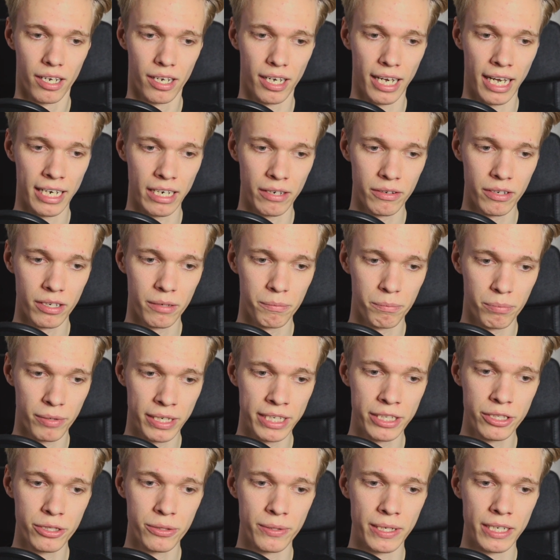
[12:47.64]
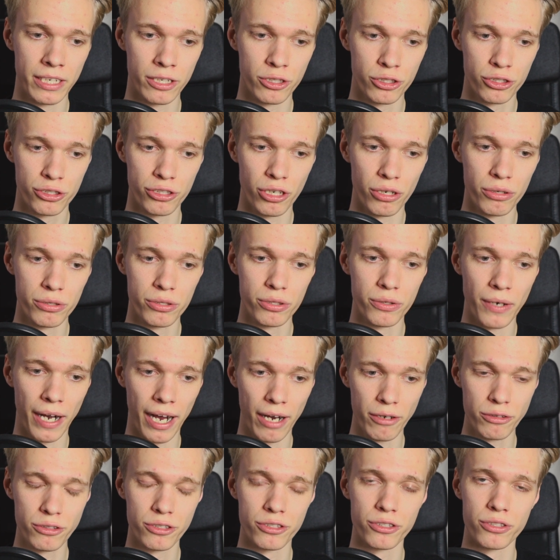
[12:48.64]
And I'm going to bring you in and show you
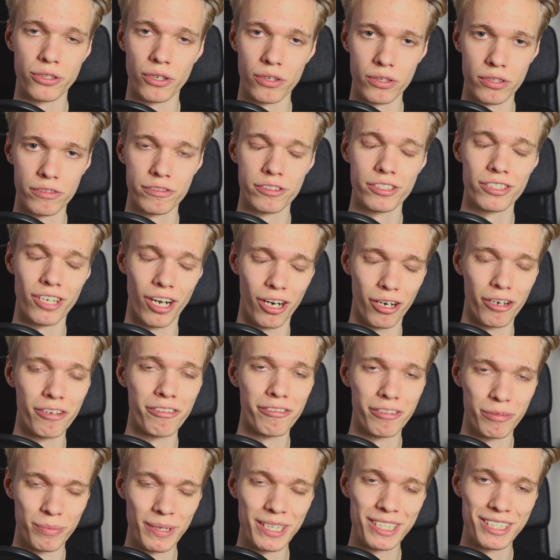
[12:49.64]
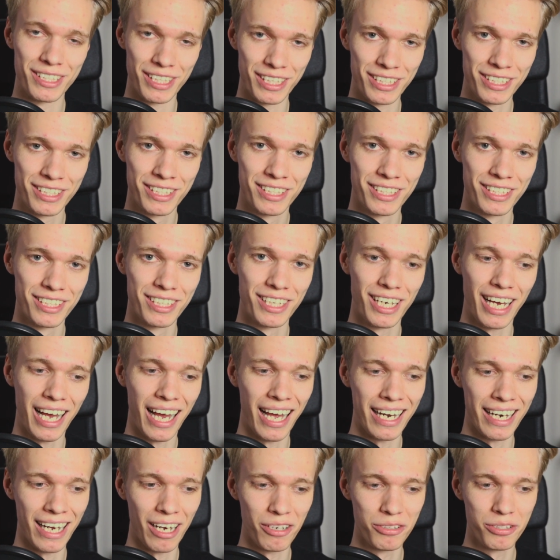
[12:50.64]
how to start a photography business
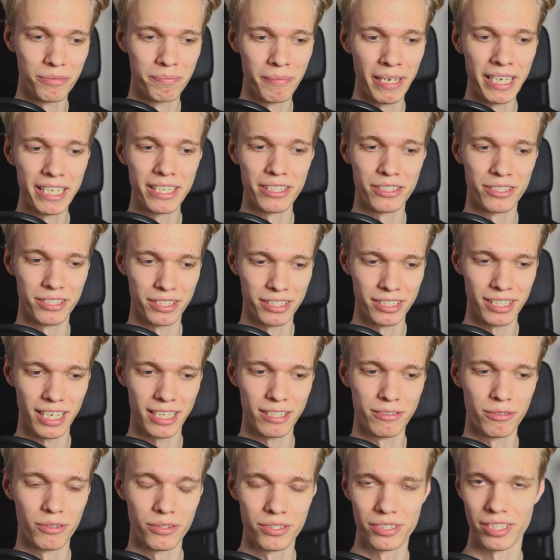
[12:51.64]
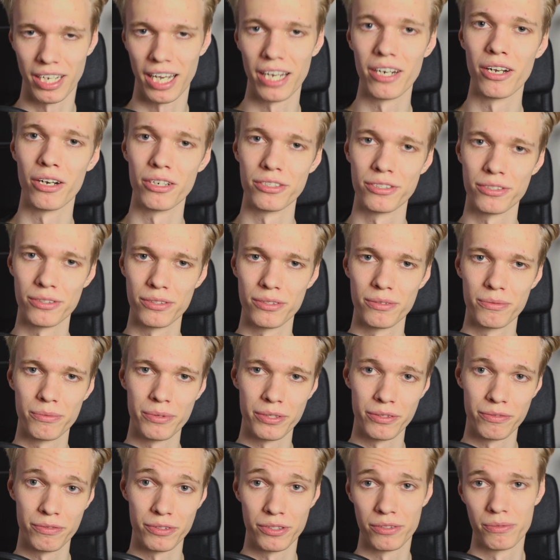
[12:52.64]
and how to make a successful side hustle
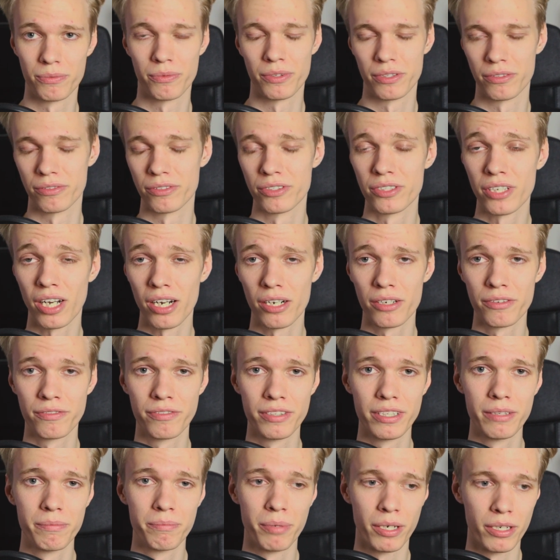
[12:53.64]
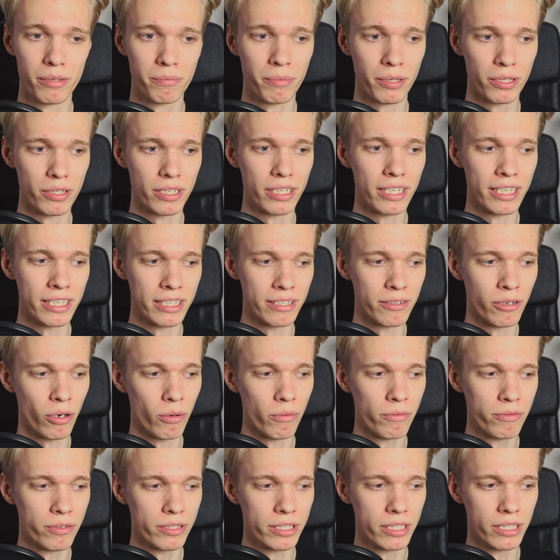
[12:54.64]
with photography. But
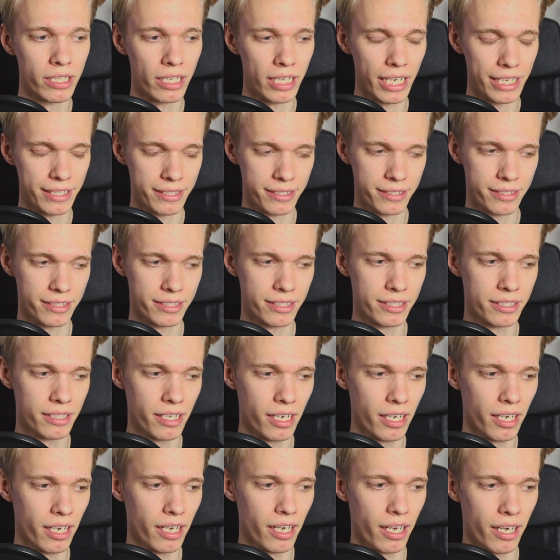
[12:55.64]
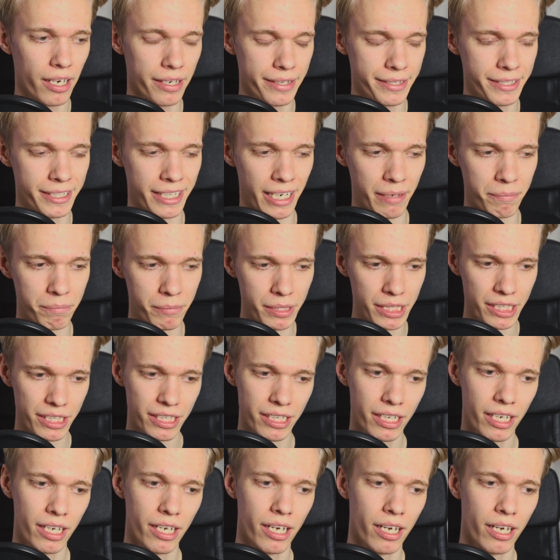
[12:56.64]
hopefully the lessons can be